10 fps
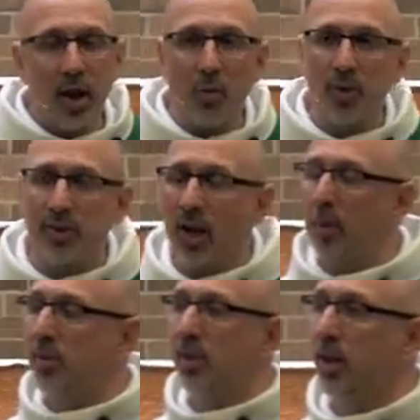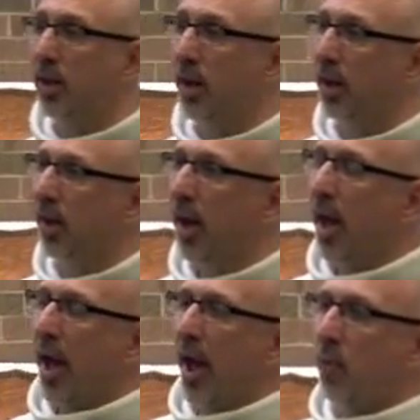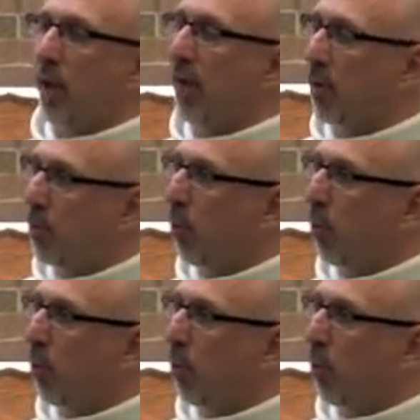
and we stop seeking, and we have a